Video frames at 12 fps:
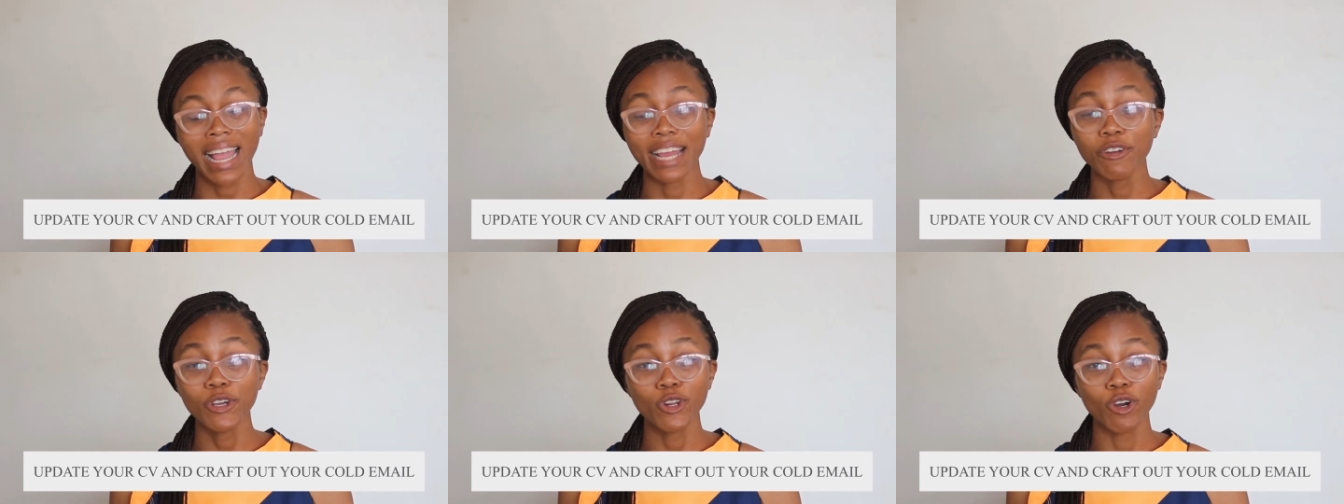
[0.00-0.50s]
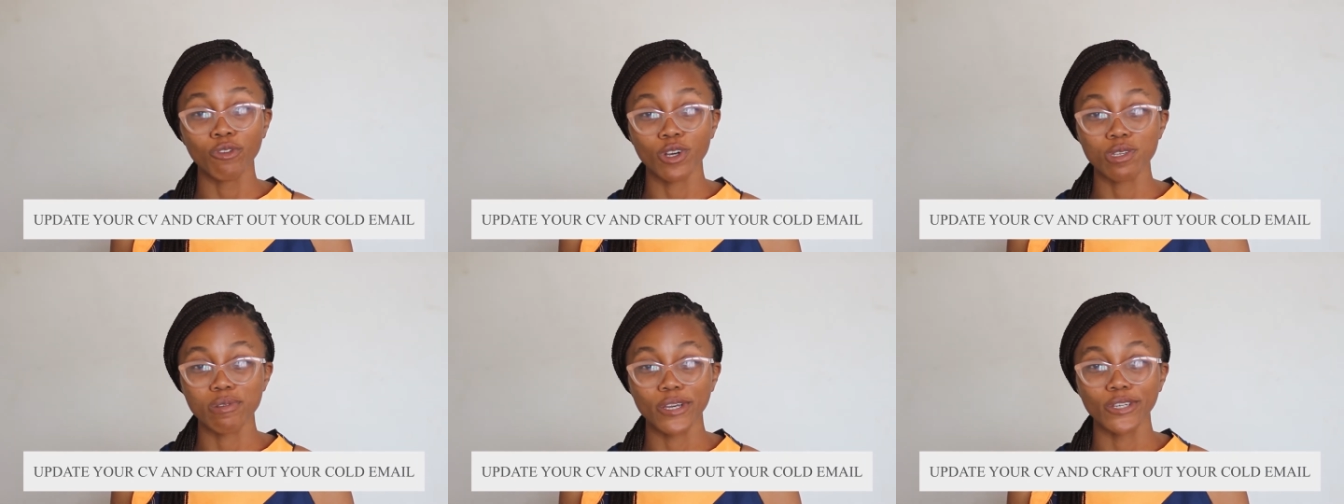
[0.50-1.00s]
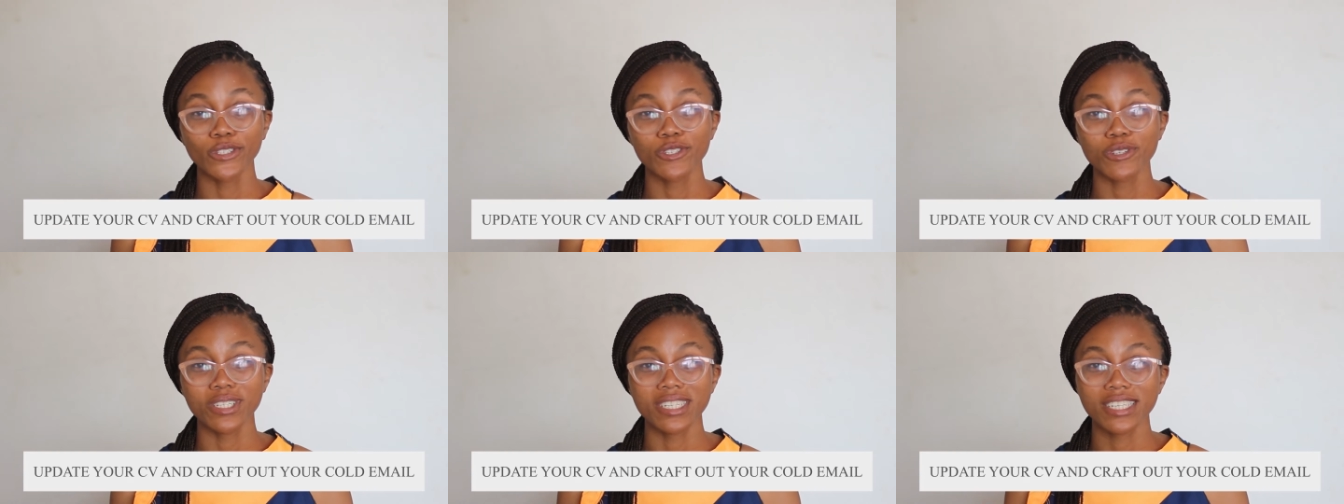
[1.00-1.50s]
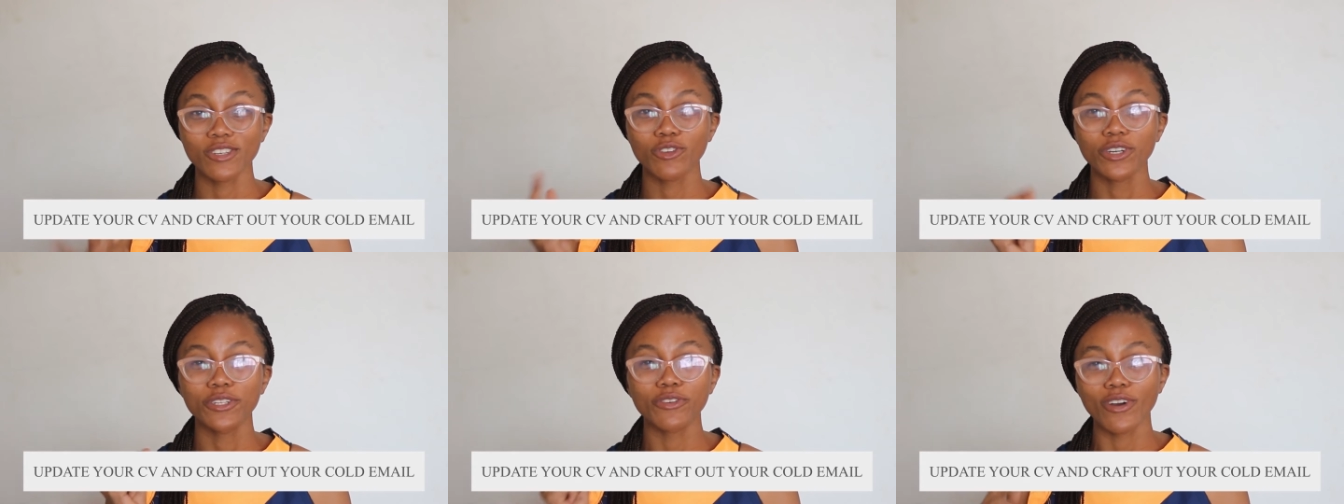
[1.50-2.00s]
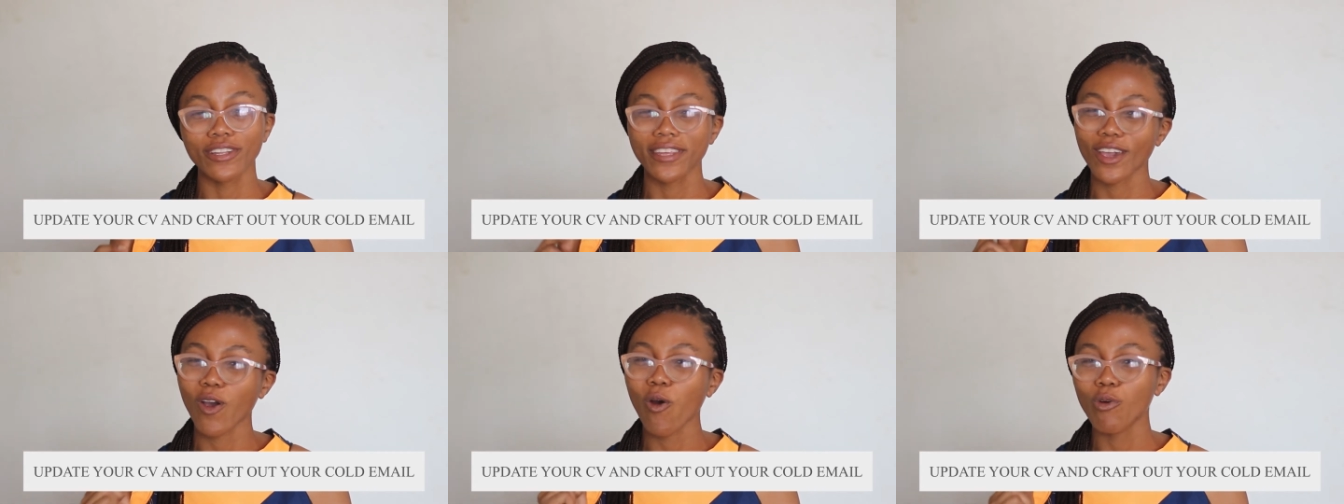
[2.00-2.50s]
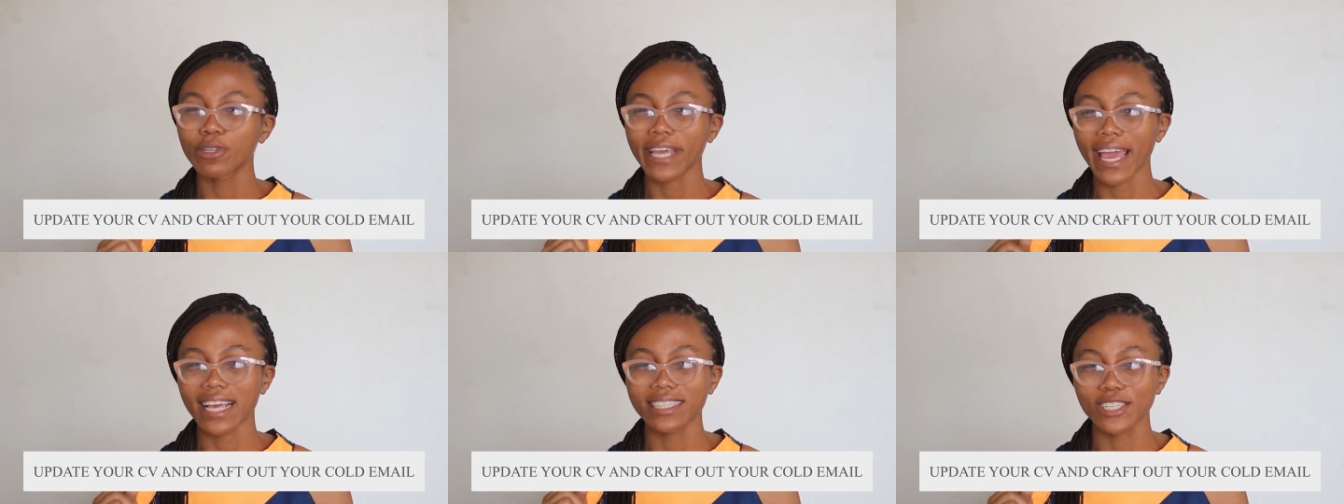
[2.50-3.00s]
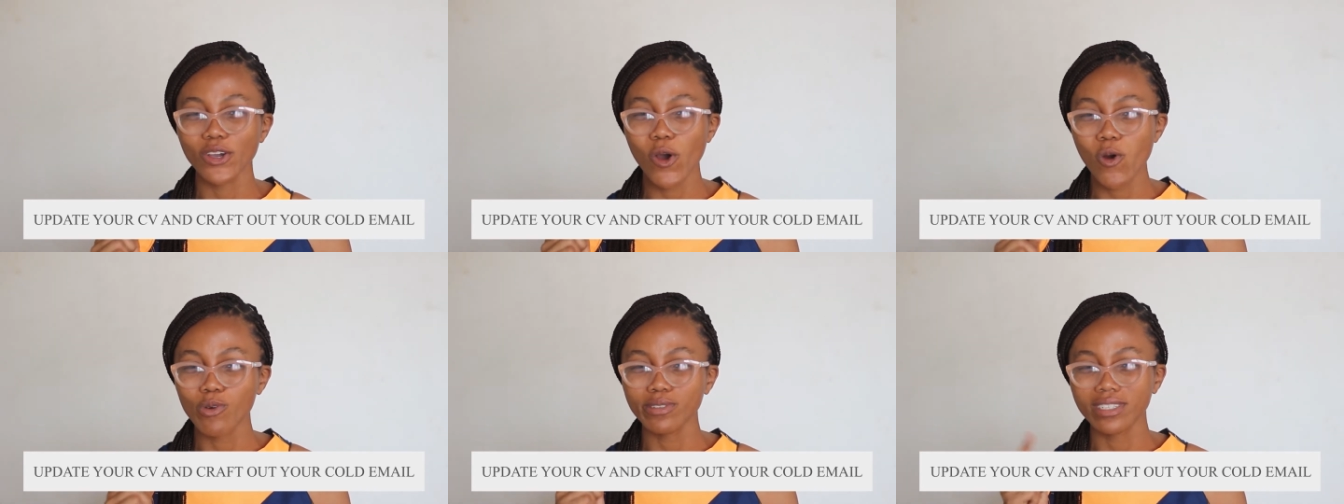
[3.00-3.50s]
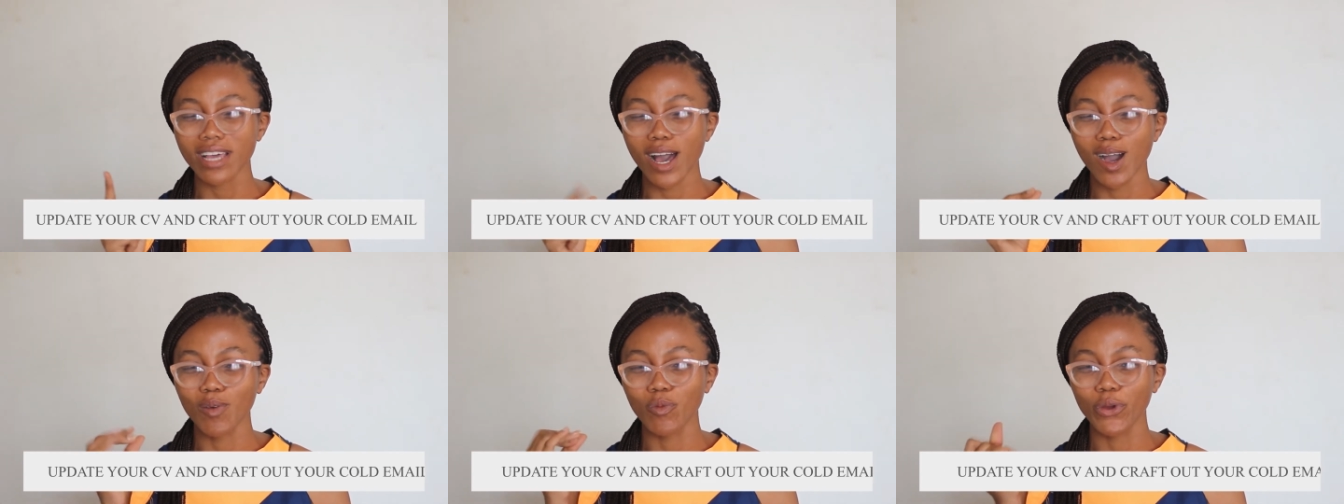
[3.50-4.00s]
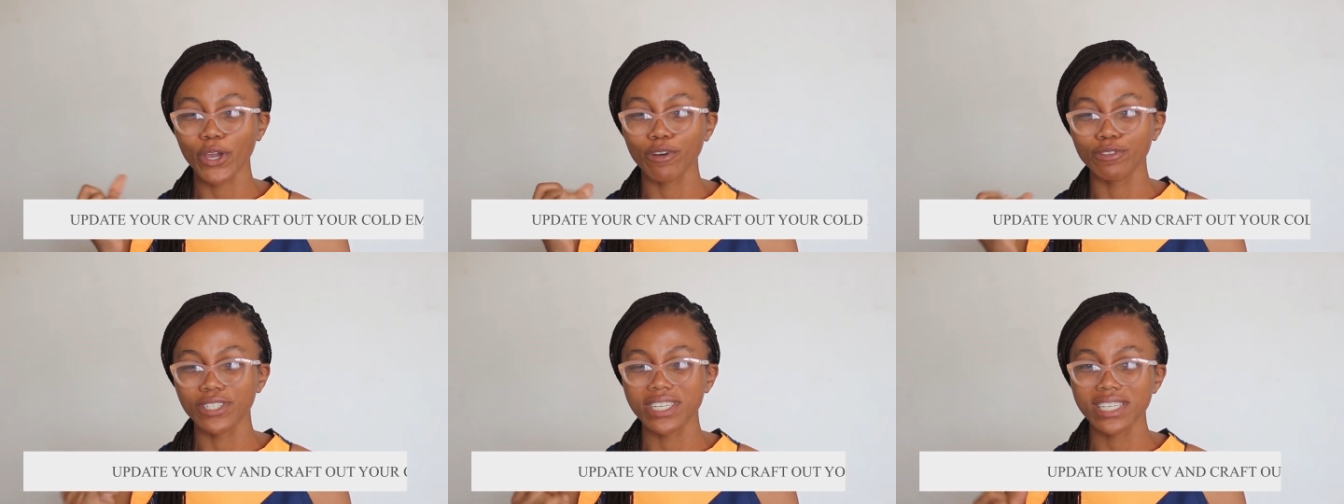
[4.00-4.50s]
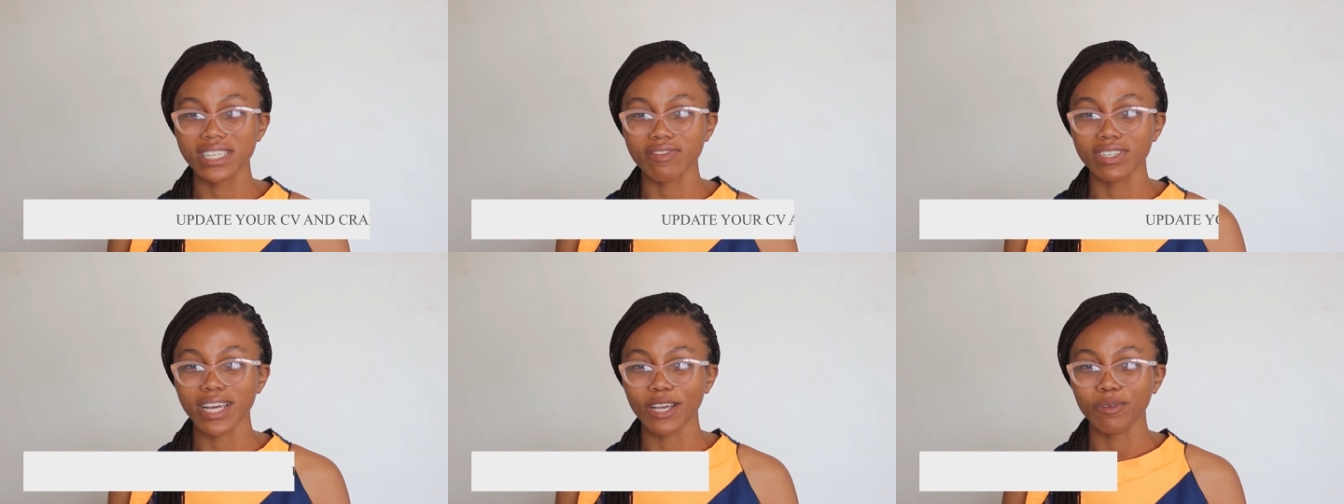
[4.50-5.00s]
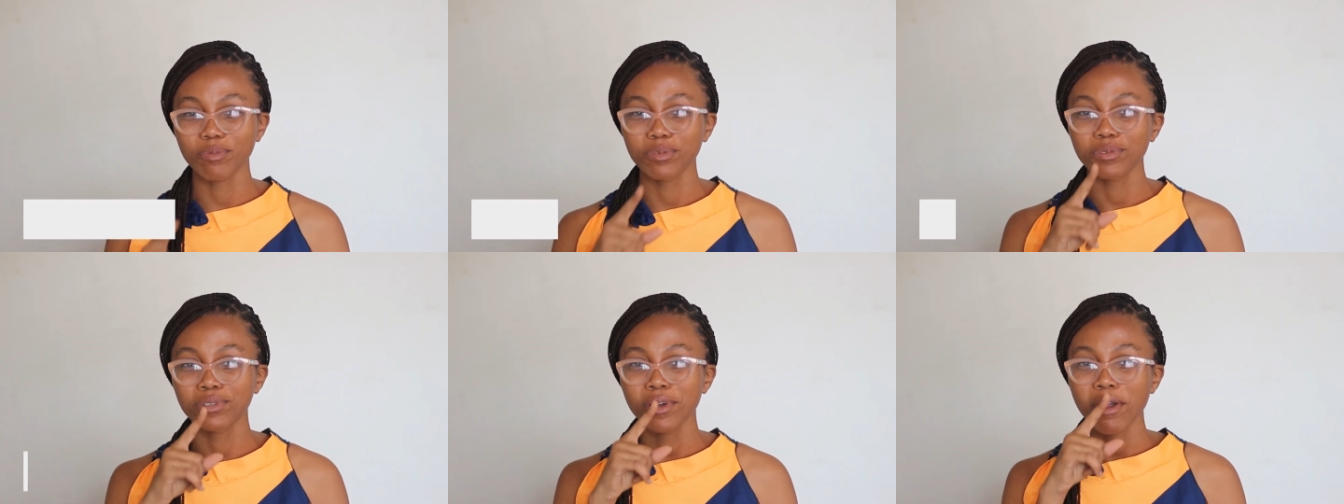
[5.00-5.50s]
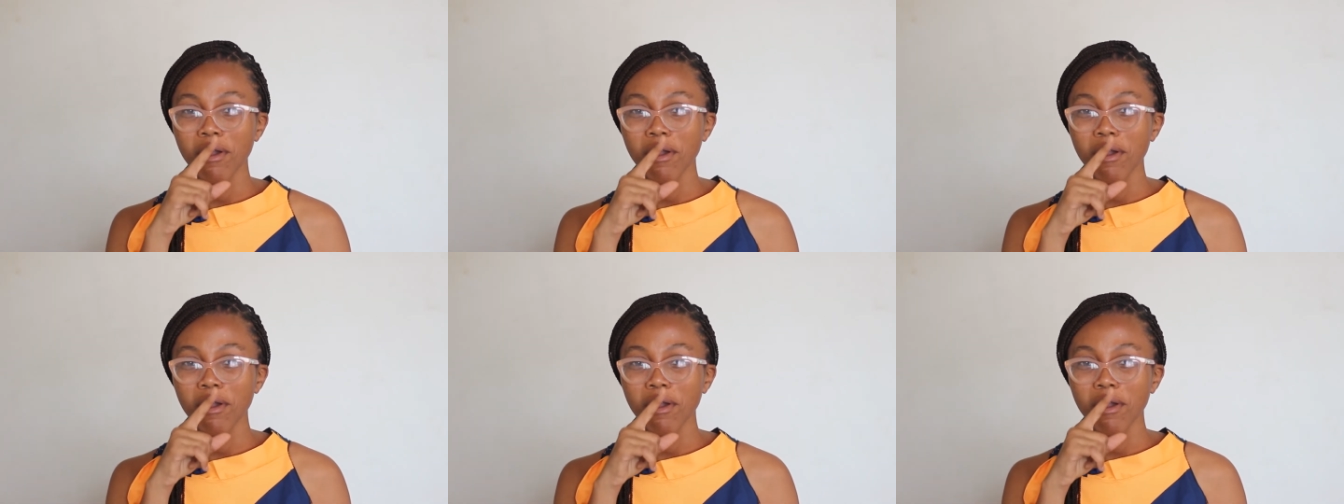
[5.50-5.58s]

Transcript: I know a lot of us were used to this, you know, the old way of doing CV that you put